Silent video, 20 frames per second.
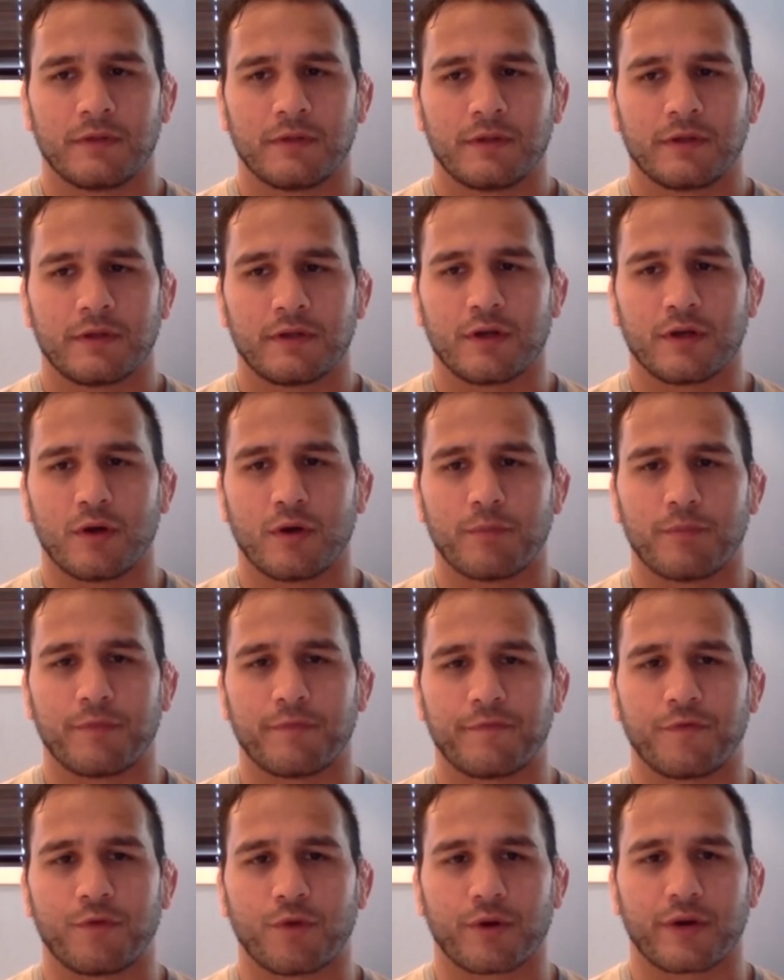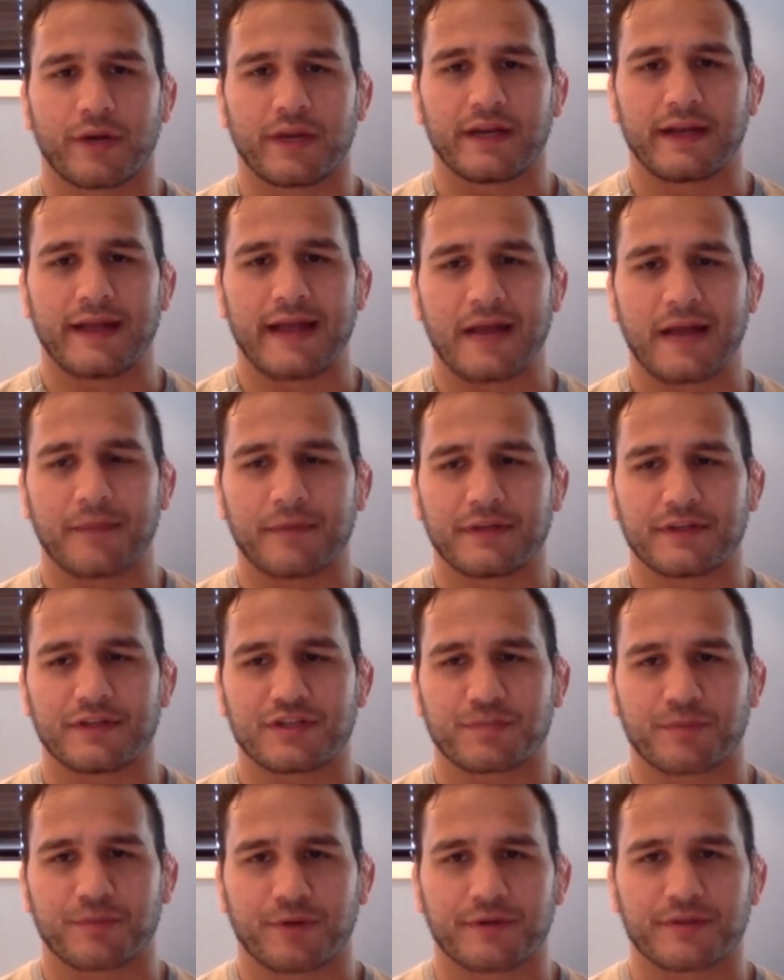before it had happened in
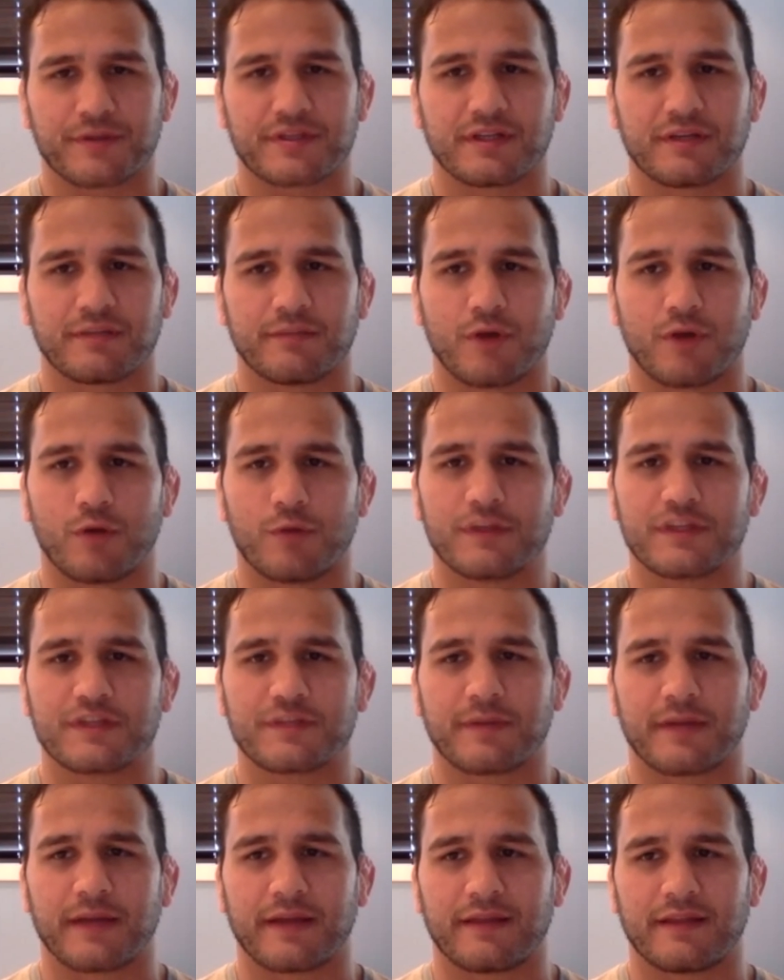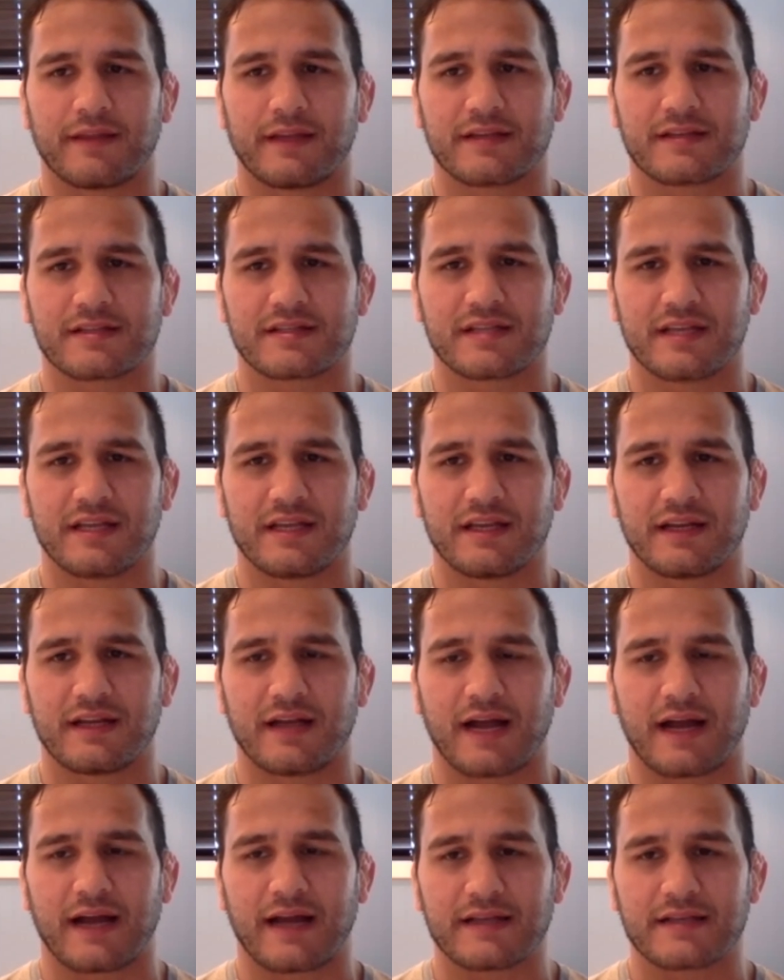spurts and in moments, but I think seeing
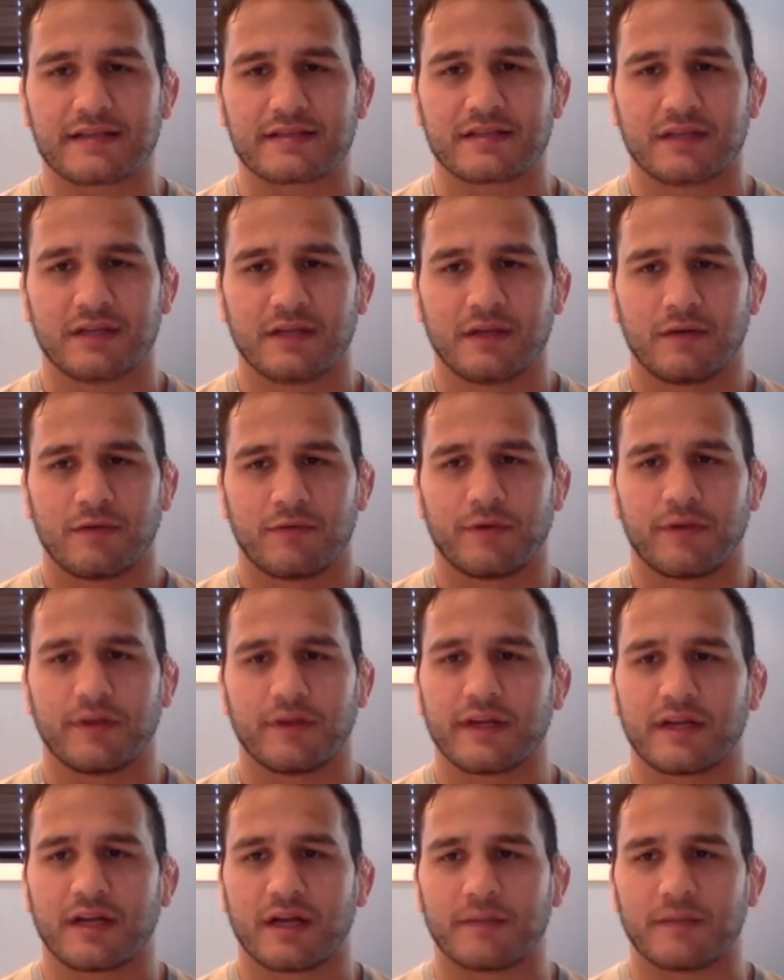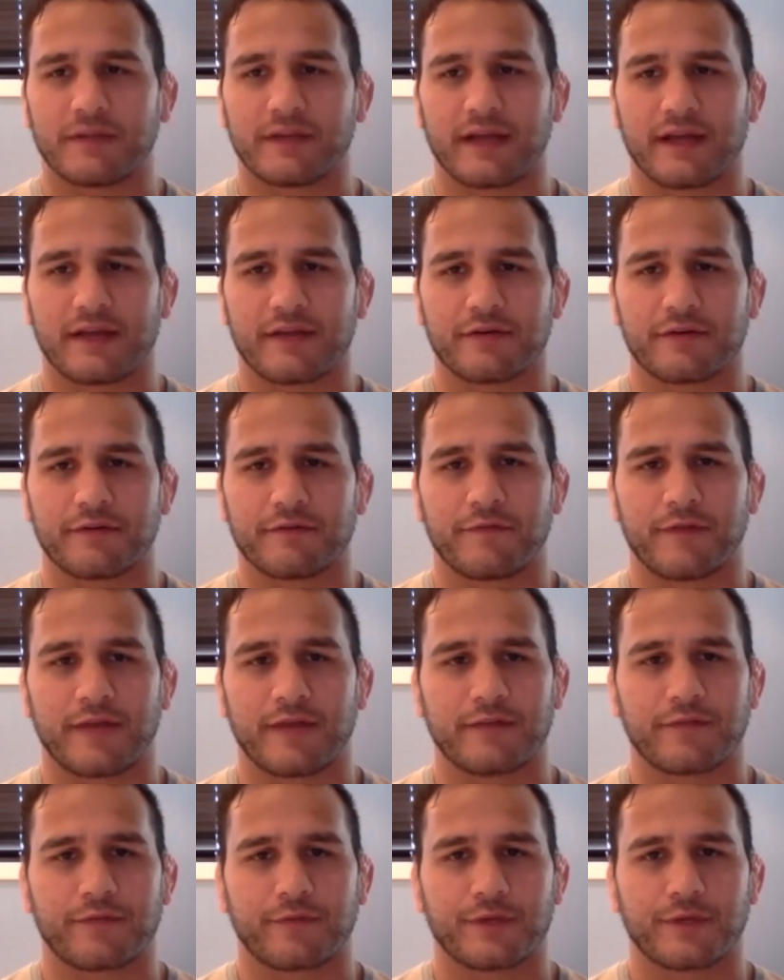guys really come together and
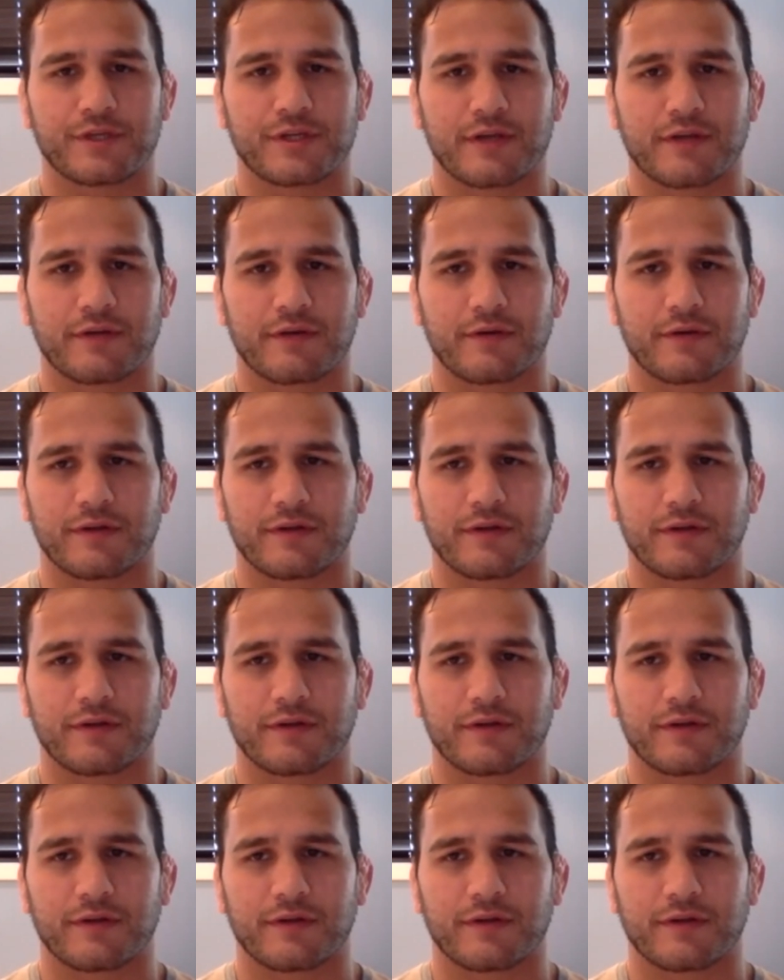fight for each other.